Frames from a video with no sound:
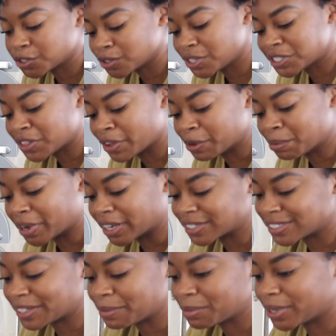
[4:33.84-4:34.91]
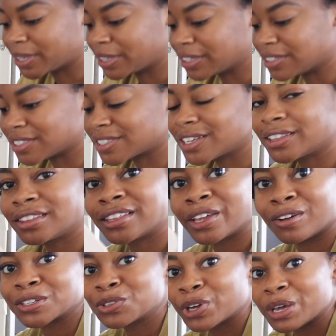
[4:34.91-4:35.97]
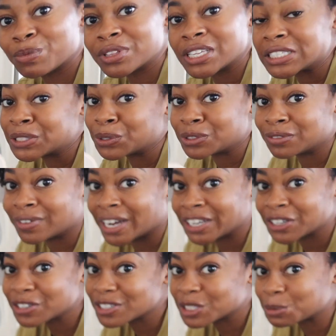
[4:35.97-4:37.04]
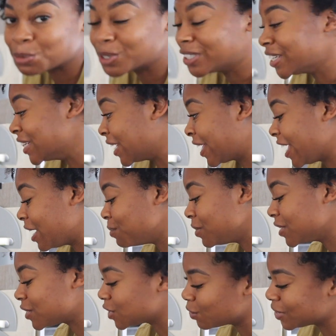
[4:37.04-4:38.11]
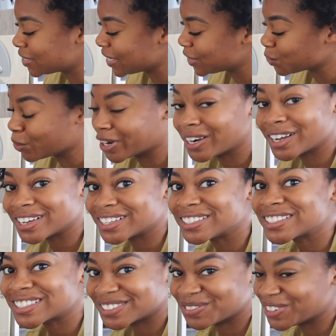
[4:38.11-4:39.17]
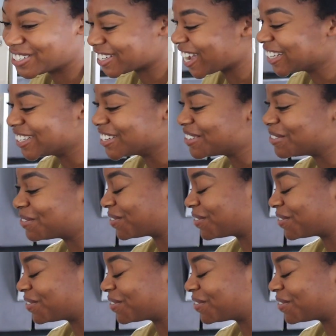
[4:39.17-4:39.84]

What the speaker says: show these in the unboxing, but they also came with these little dividers to put in the cabinet so it stays organized, which I love.